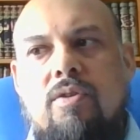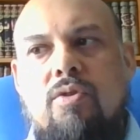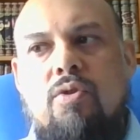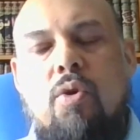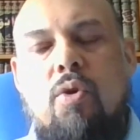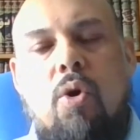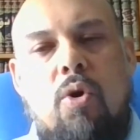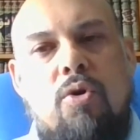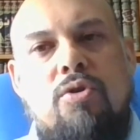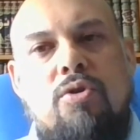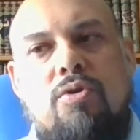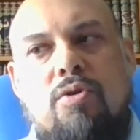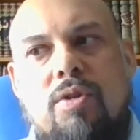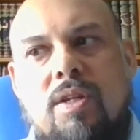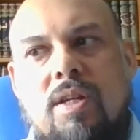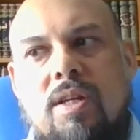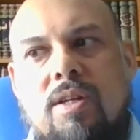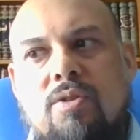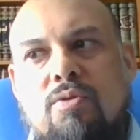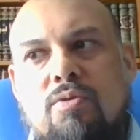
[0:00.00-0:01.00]
you also
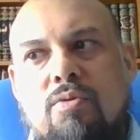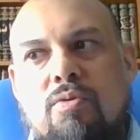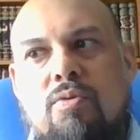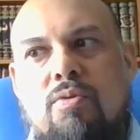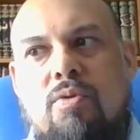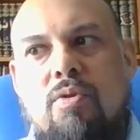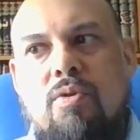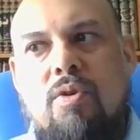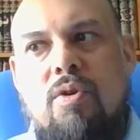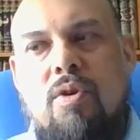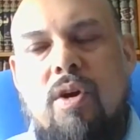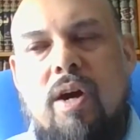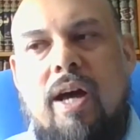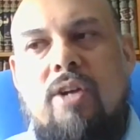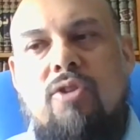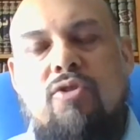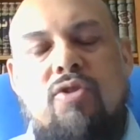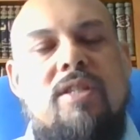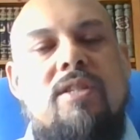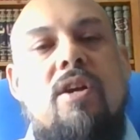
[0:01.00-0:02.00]
need to
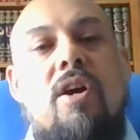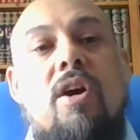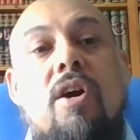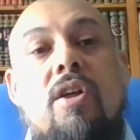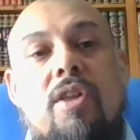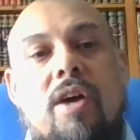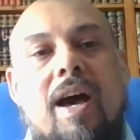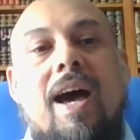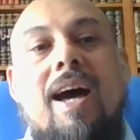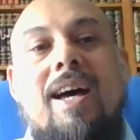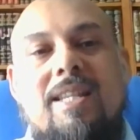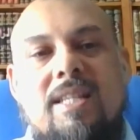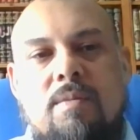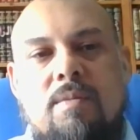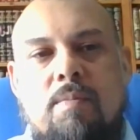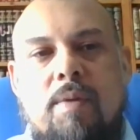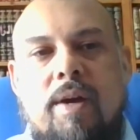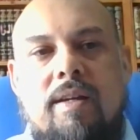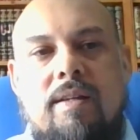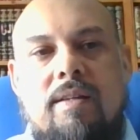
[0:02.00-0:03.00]
address other
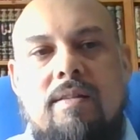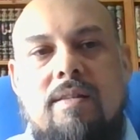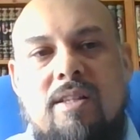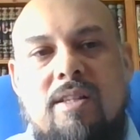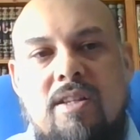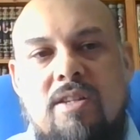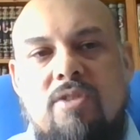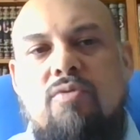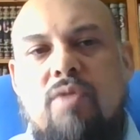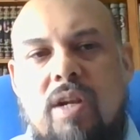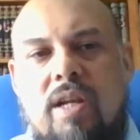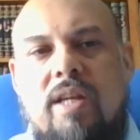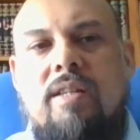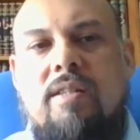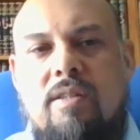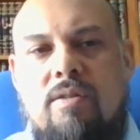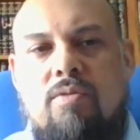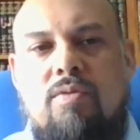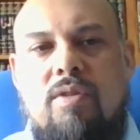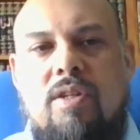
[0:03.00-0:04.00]
aspects that is
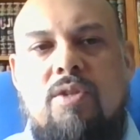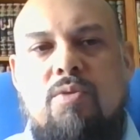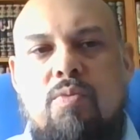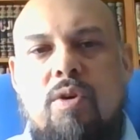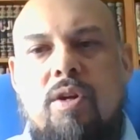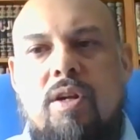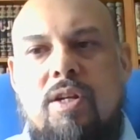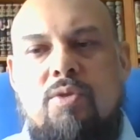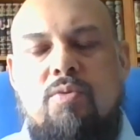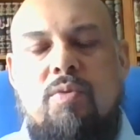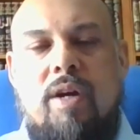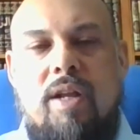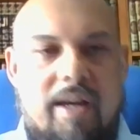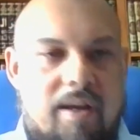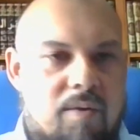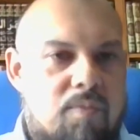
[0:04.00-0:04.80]
related to this world as well.